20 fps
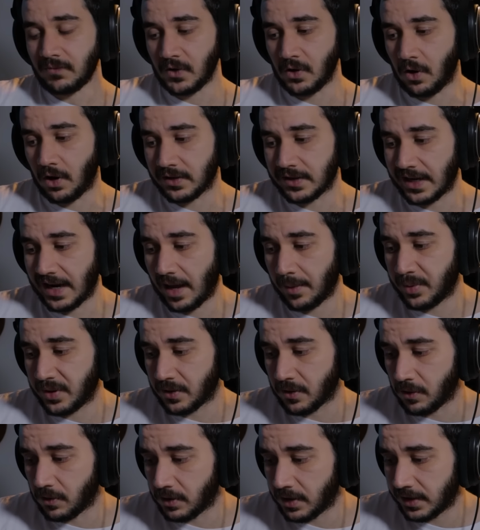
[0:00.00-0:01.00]
Other happy
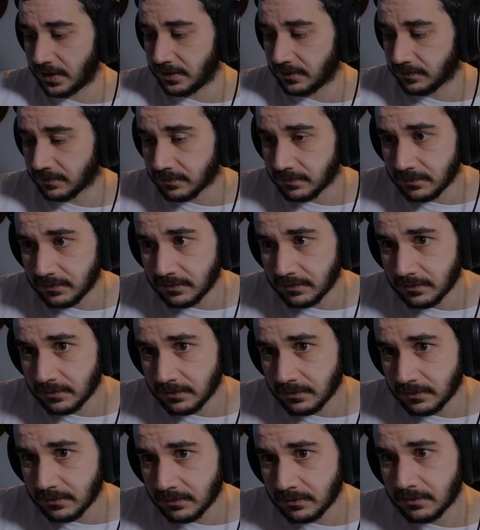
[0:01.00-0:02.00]
chord,
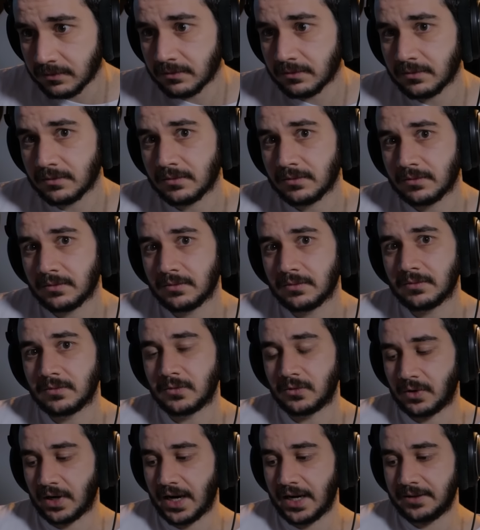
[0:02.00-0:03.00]

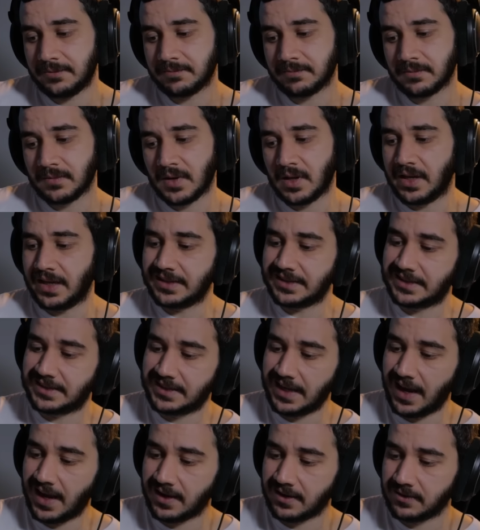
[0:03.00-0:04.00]
right?
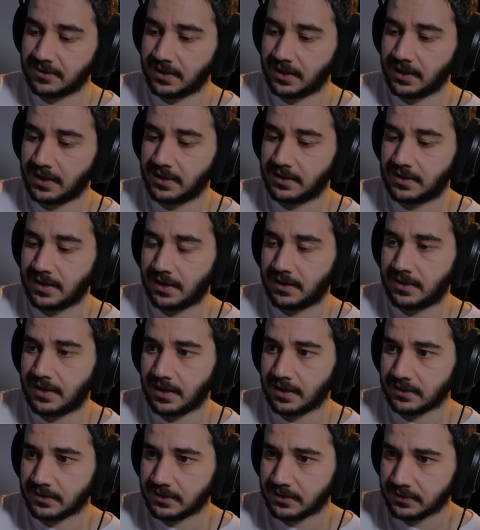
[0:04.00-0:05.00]
Instead, he did
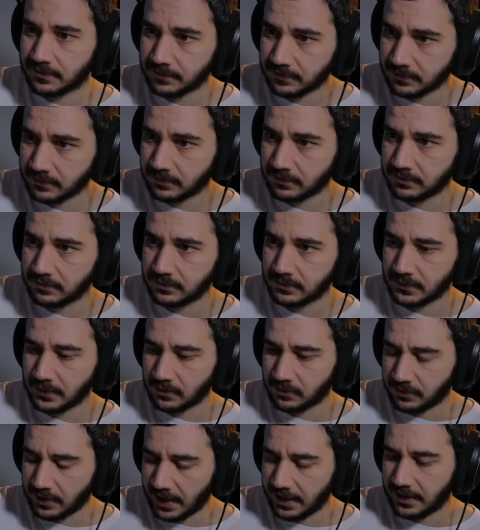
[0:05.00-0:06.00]
this,
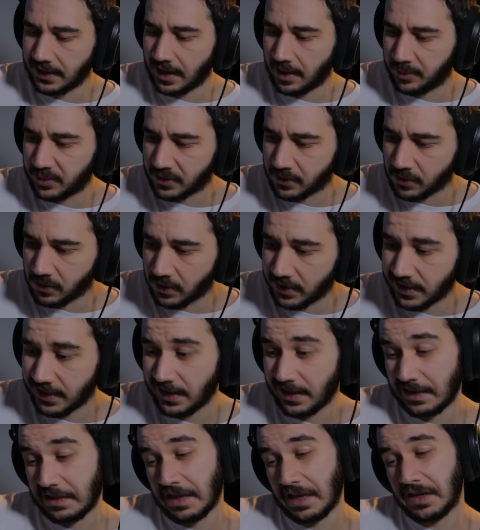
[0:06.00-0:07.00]
right? Happy chord.
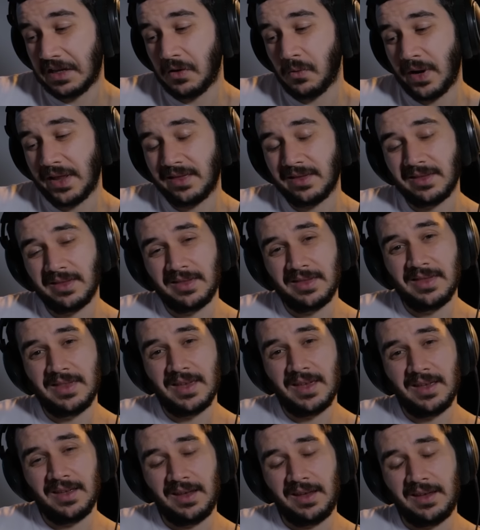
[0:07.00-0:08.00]
Then he went
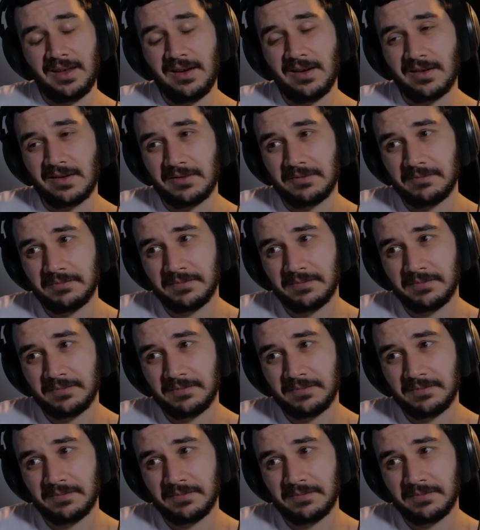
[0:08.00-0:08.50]
here.